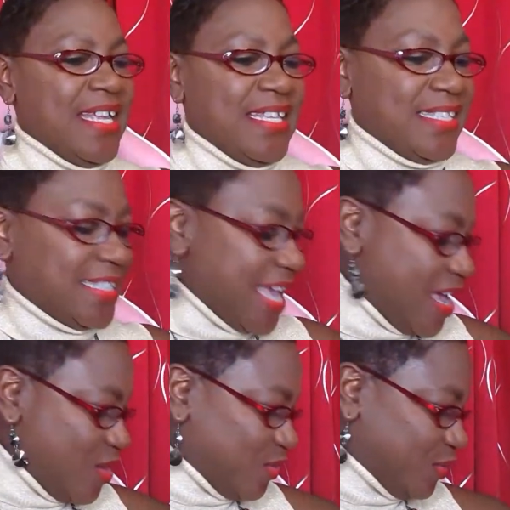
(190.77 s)

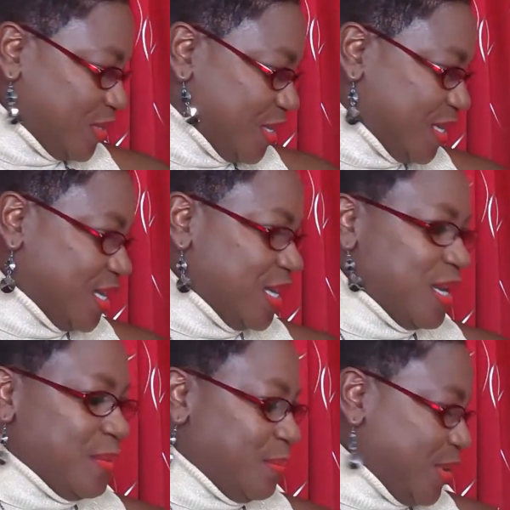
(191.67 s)
So
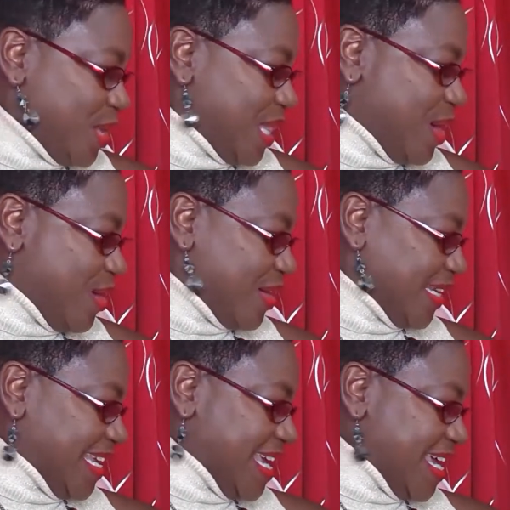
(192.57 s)
pull on
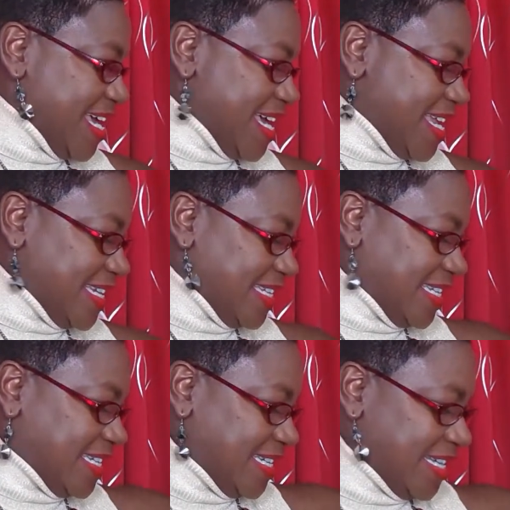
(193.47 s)
in,
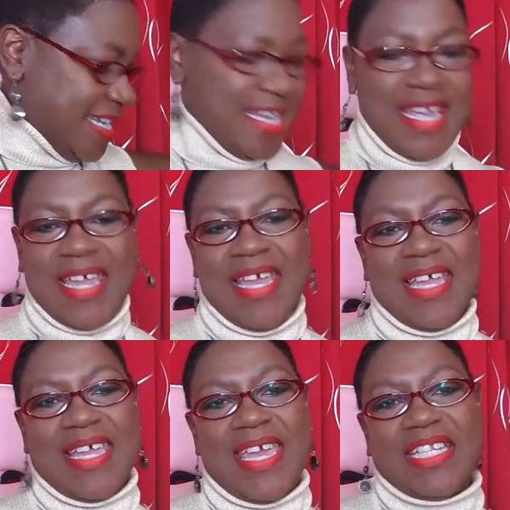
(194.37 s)

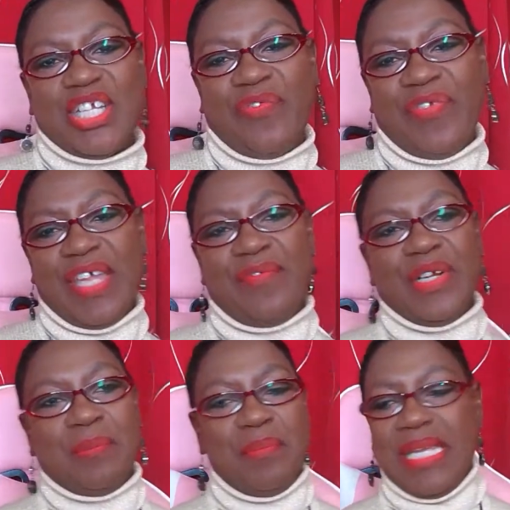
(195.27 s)
get your
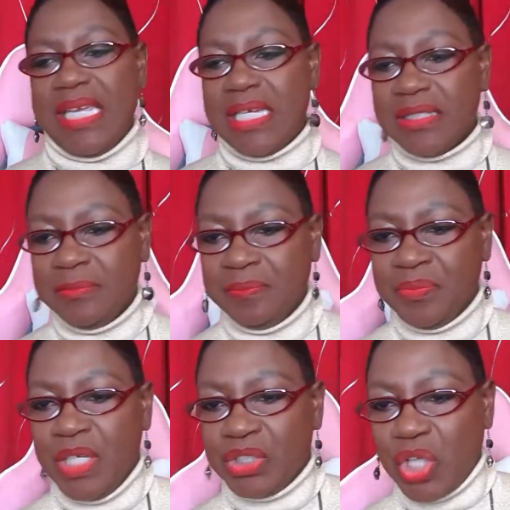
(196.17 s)
favorite meal.
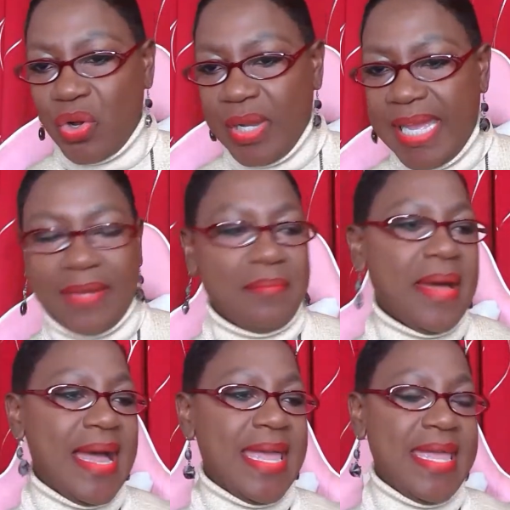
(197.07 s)
So at
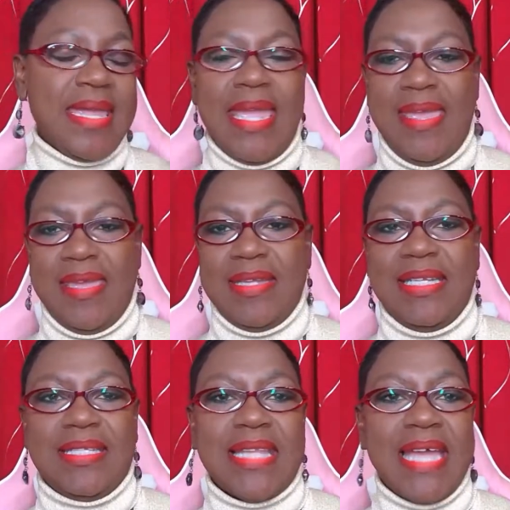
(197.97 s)
my end,
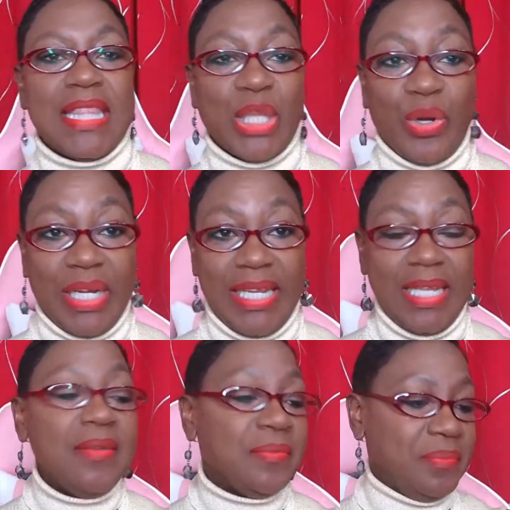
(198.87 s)
it's 9 30
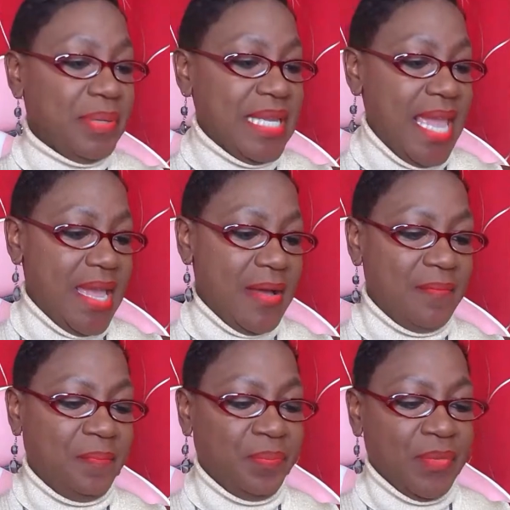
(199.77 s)

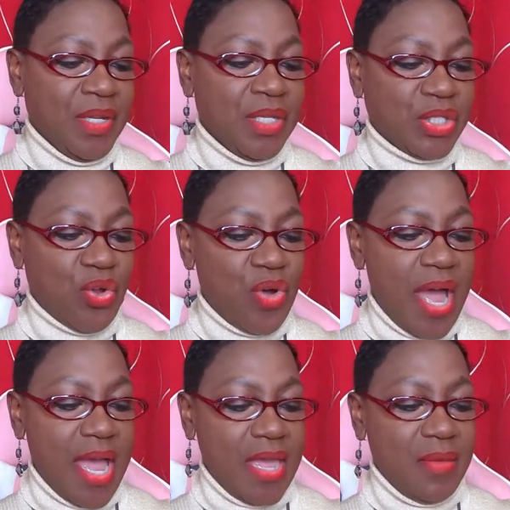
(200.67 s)
p.m. So
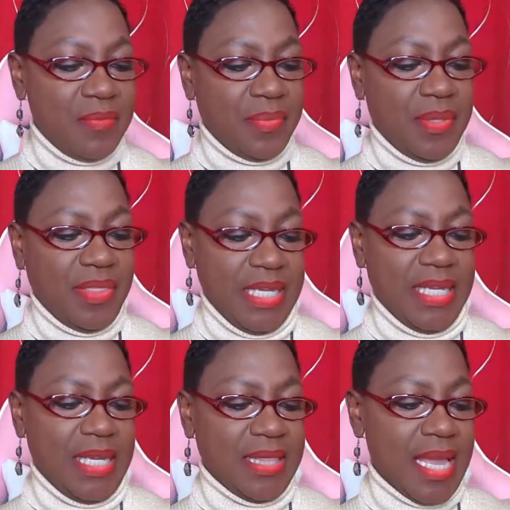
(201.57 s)
I am
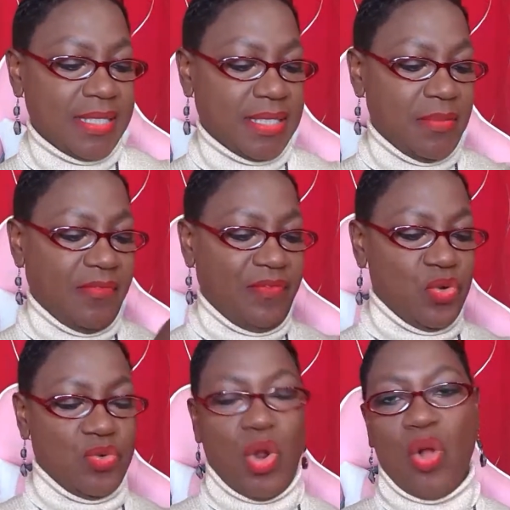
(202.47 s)
thinking that some of
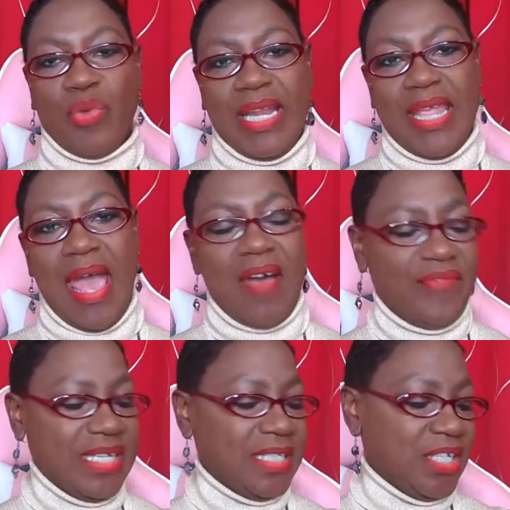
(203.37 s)
you are already
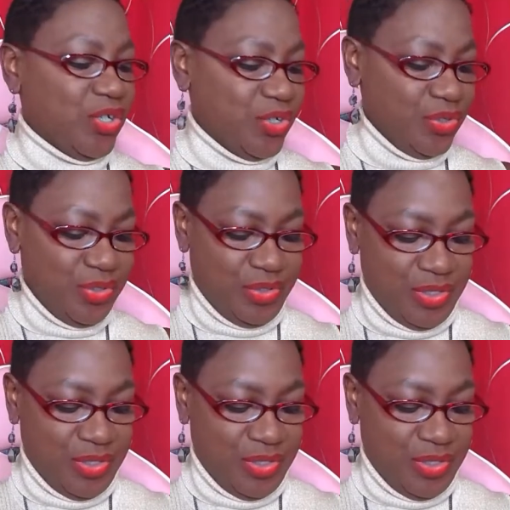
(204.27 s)
having dinner.